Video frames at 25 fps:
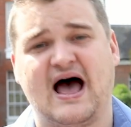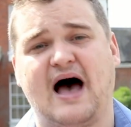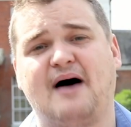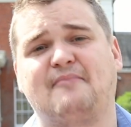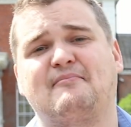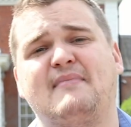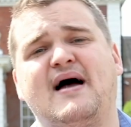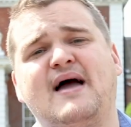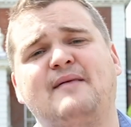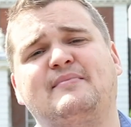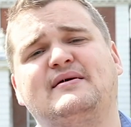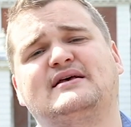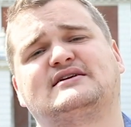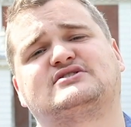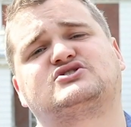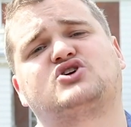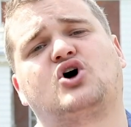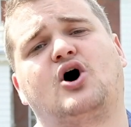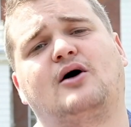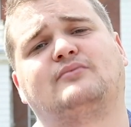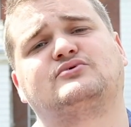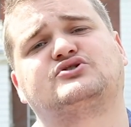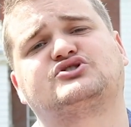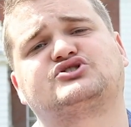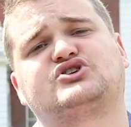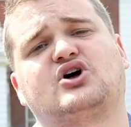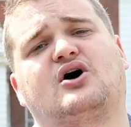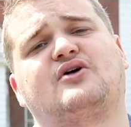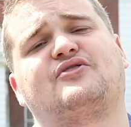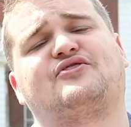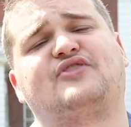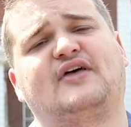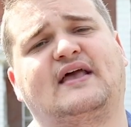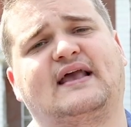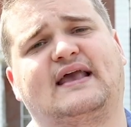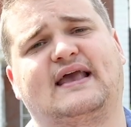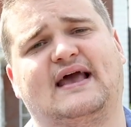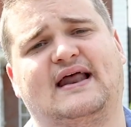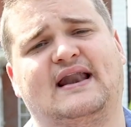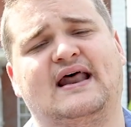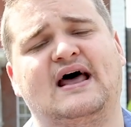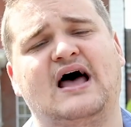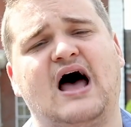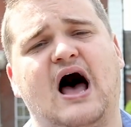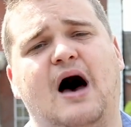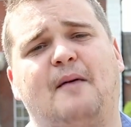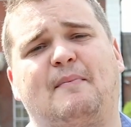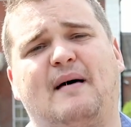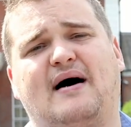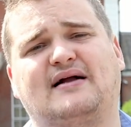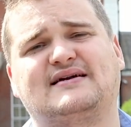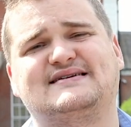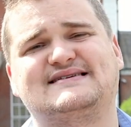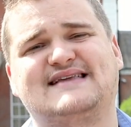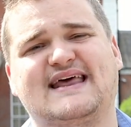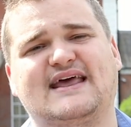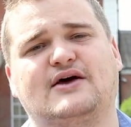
and maybe it's time to start thinking about